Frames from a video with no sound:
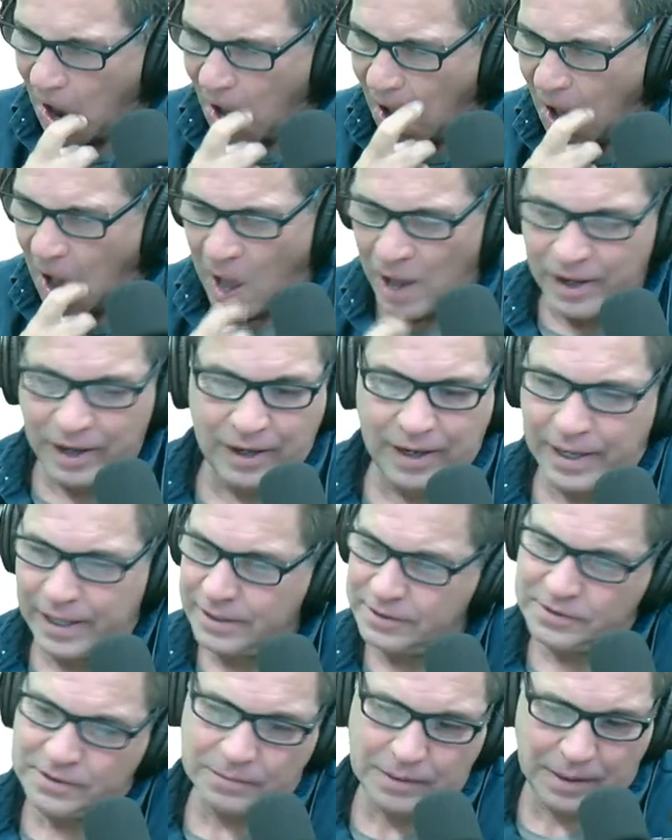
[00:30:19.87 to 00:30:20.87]
Uh,
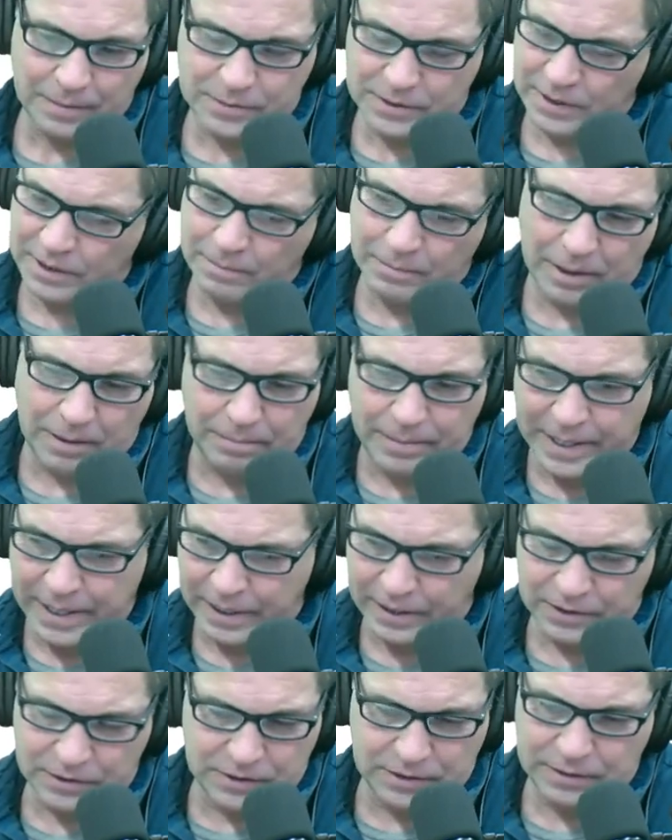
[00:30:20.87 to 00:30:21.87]
I sometimes think about
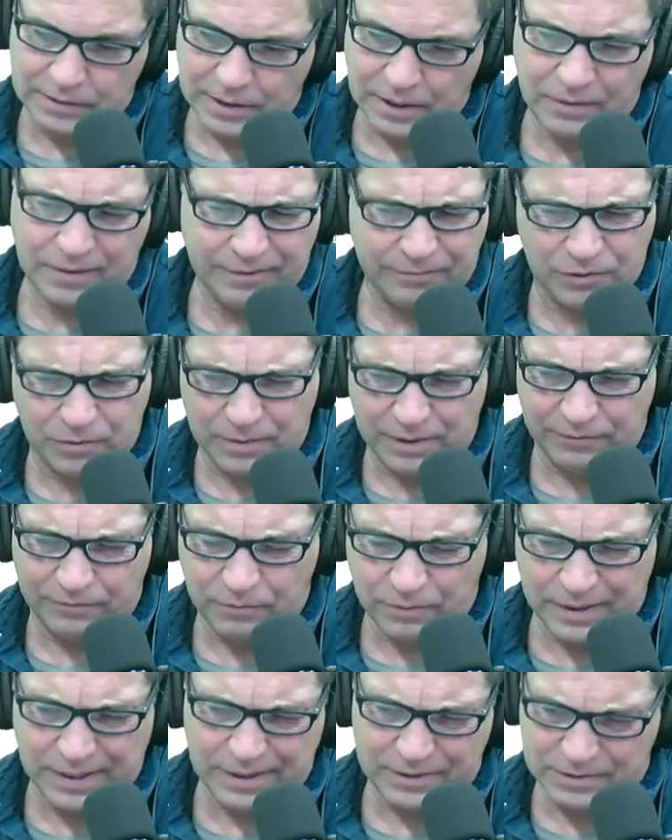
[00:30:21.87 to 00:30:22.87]
packaging. I don't have
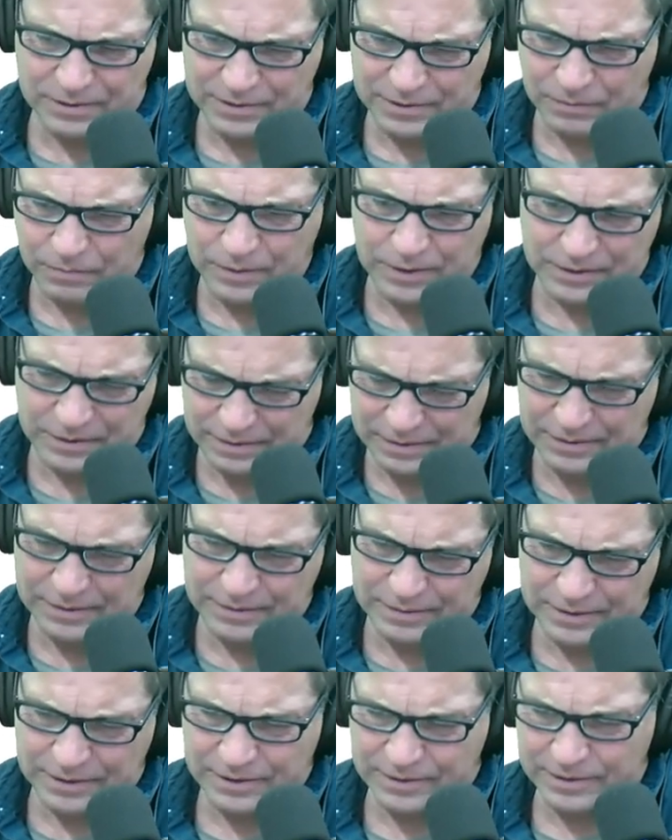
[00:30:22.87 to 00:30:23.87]
24 houses at once to,
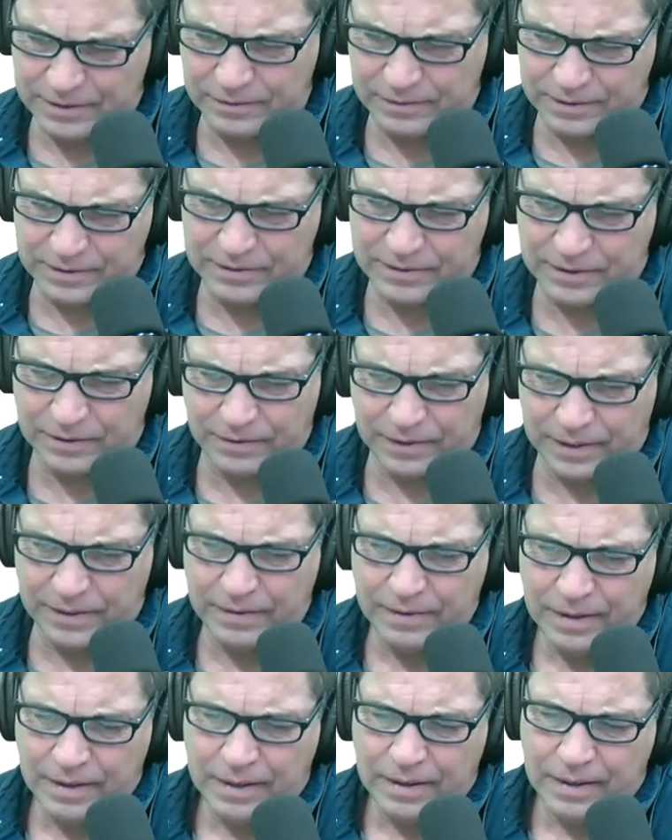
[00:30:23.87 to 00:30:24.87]
to sell necessarily.
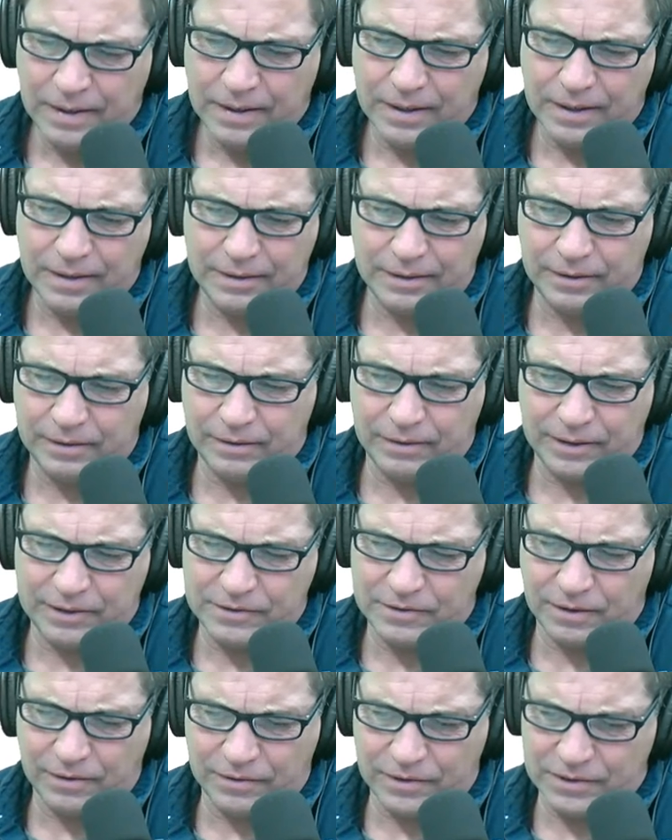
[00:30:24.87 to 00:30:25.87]
Uh, they at
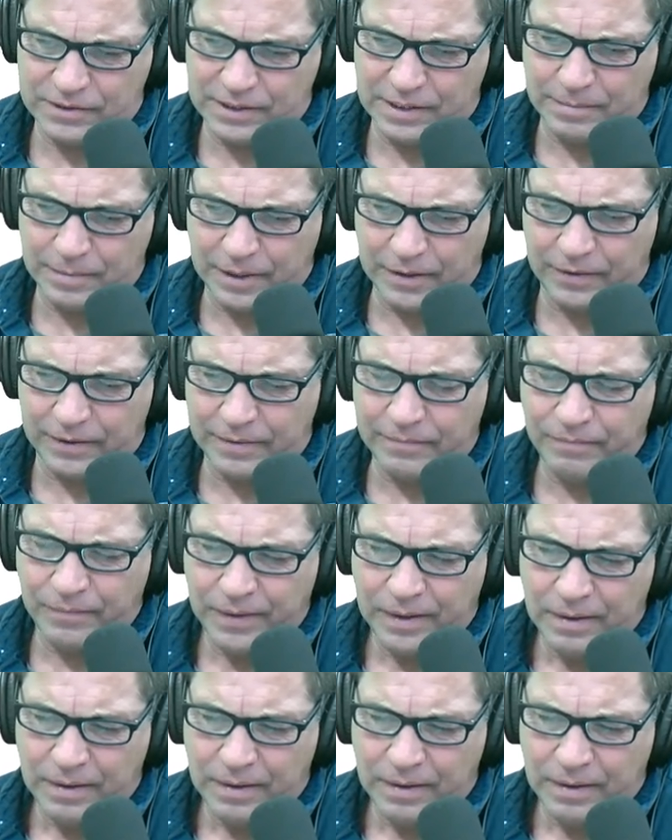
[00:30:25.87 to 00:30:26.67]
least aren't in the same area.